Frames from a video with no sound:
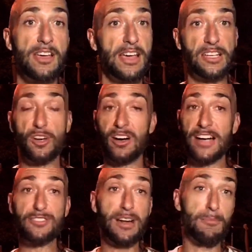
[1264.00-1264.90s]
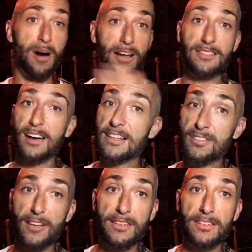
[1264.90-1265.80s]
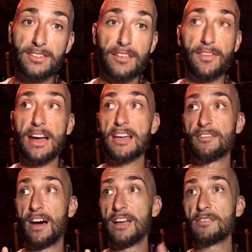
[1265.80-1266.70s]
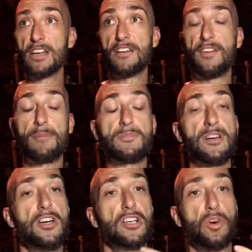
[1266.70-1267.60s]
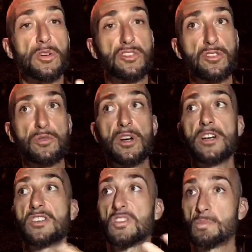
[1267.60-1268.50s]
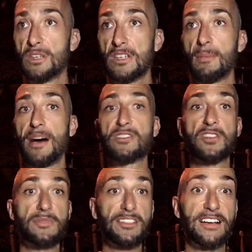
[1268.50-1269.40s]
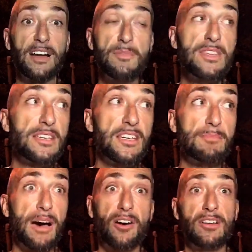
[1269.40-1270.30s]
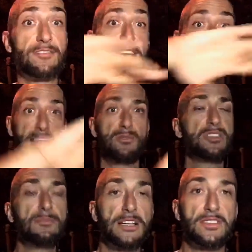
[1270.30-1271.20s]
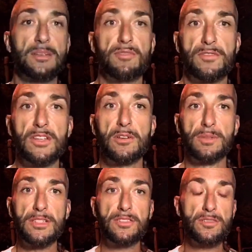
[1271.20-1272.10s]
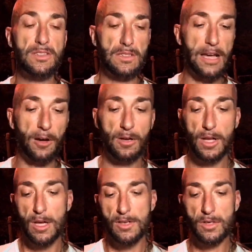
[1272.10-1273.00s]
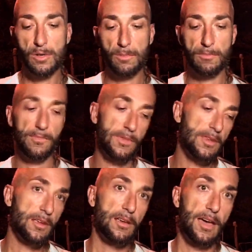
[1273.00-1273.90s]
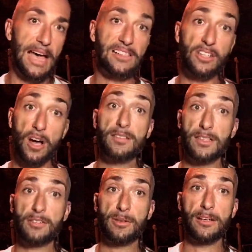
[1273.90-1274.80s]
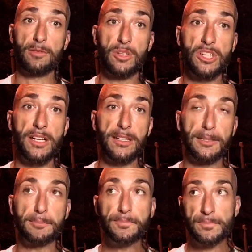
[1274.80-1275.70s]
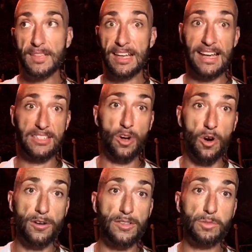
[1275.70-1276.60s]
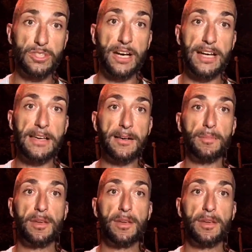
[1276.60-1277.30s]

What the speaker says: and y'all, I do not monetize on this. If I'm going to speak about something like I'm thinking about, in fact, I was gonna make a separate video, but let's do this now. So as a content creator, which I am, and as an artist, which I am,